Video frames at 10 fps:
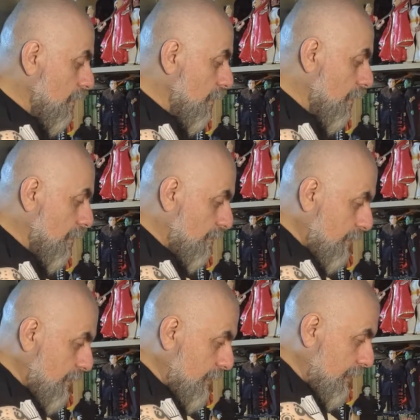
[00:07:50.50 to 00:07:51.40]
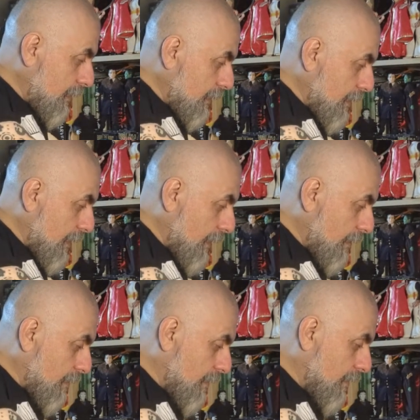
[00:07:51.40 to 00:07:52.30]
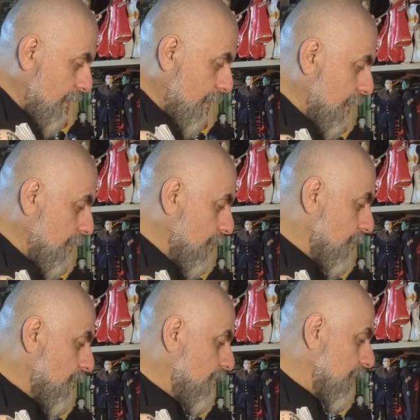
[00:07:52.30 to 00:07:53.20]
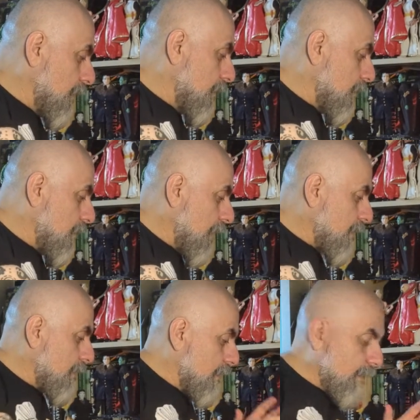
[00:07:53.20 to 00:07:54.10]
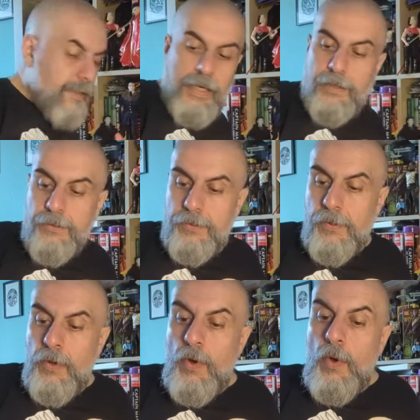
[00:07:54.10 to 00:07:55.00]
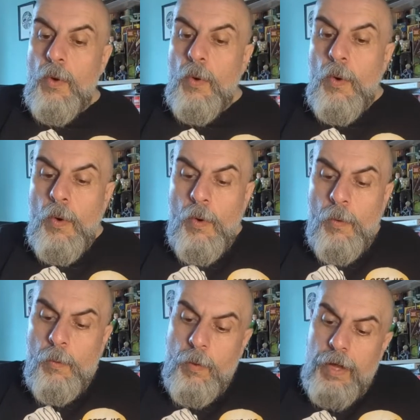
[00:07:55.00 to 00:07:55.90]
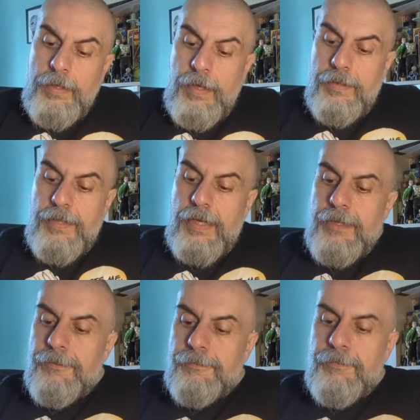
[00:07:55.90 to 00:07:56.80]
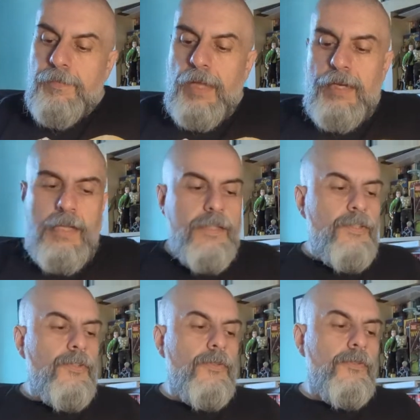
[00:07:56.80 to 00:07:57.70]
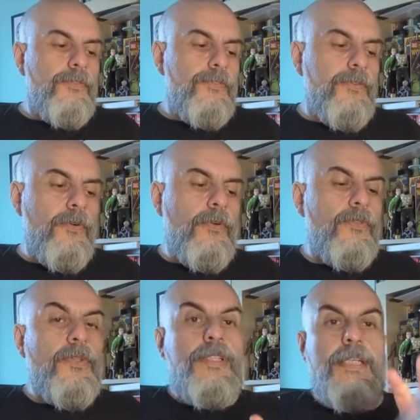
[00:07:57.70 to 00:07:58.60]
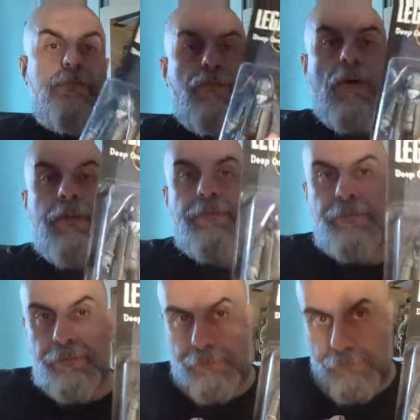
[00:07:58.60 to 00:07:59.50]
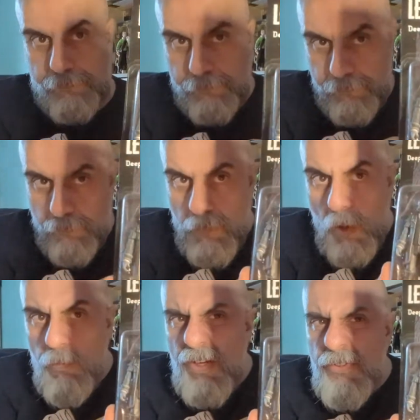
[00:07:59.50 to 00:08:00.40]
of detail in those figures. So that's the second one. Then let's go for the deep one. Well, the